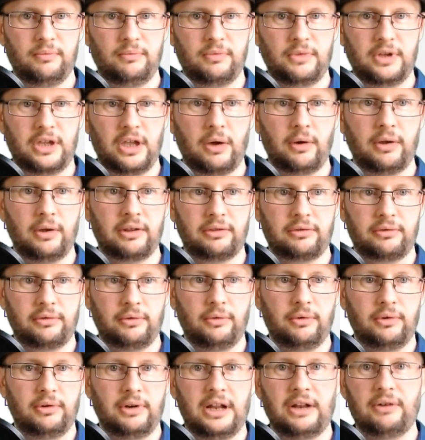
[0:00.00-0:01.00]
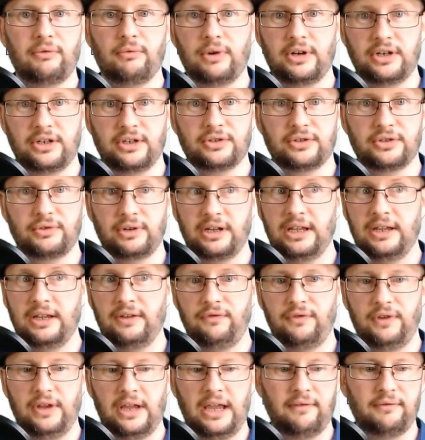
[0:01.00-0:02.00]
going through and registering
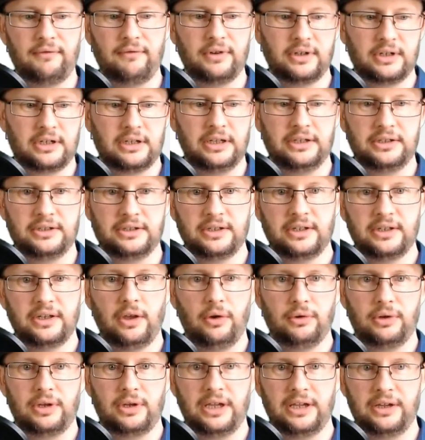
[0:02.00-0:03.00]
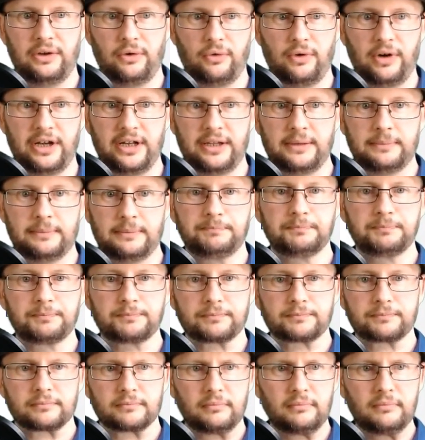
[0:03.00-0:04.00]
if you haven't clicked OK already.
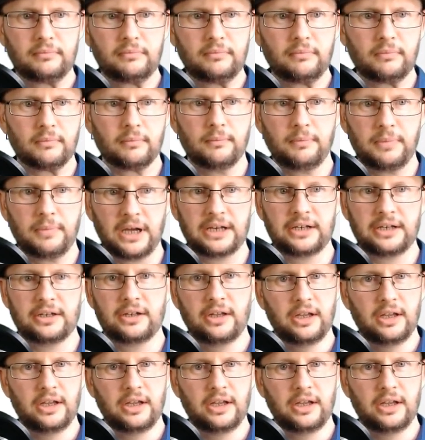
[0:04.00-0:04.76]
But